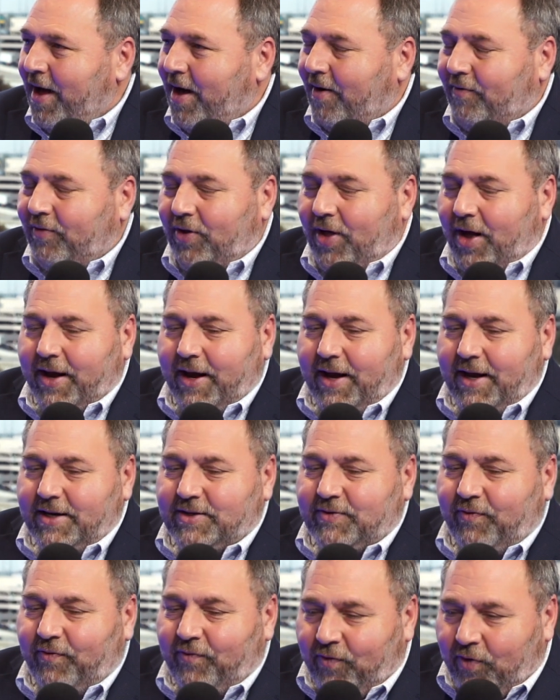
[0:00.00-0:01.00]
of
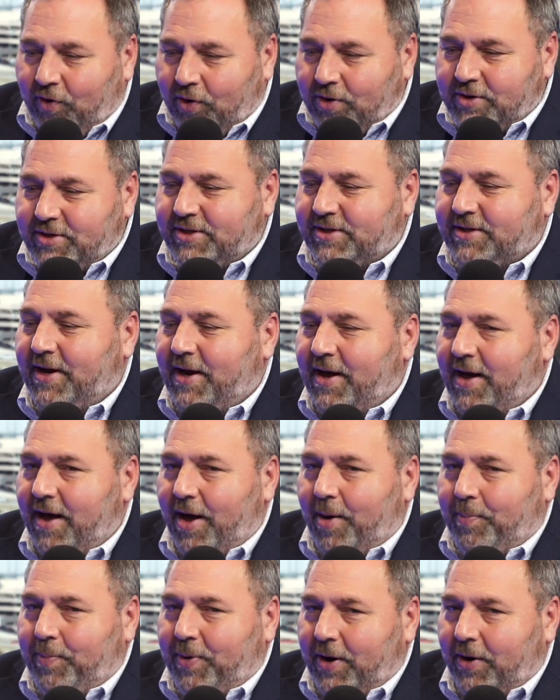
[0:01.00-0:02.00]
Lucky's first
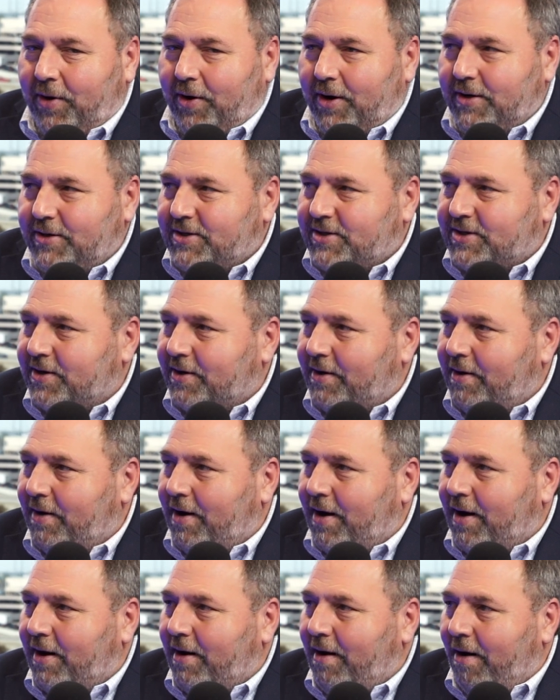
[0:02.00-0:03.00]
appearance
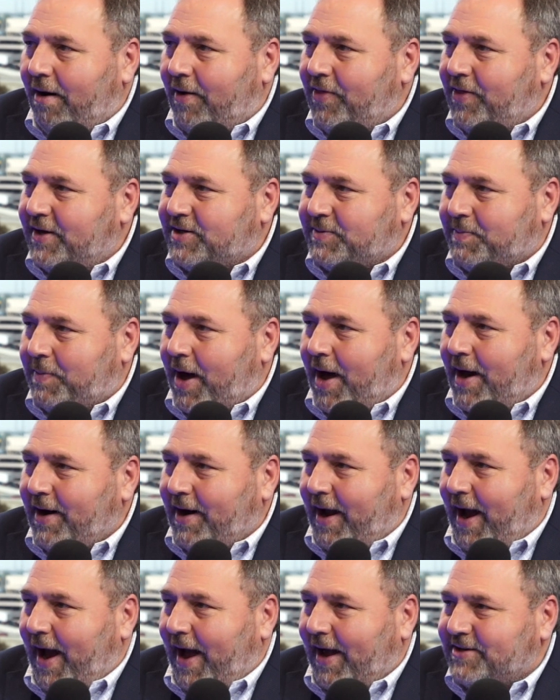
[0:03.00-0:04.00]
on this
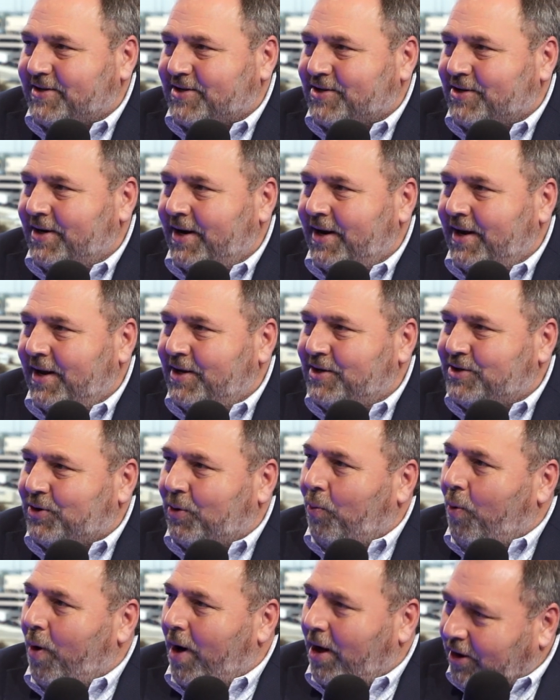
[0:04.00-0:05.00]
podcast. So
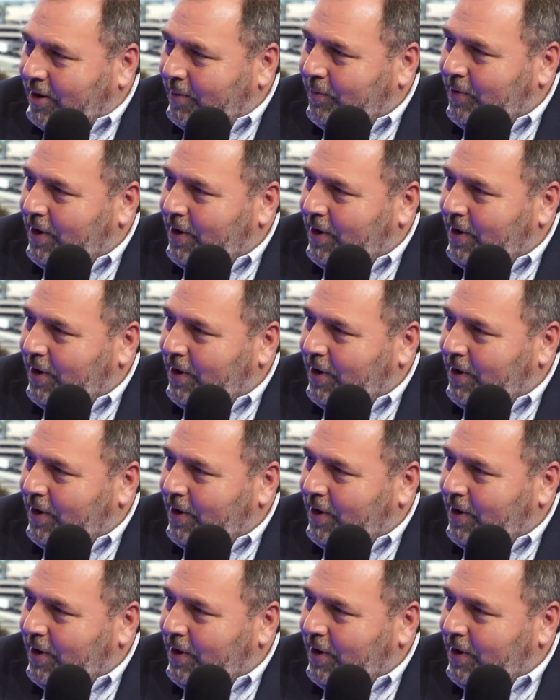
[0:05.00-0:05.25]
welcome,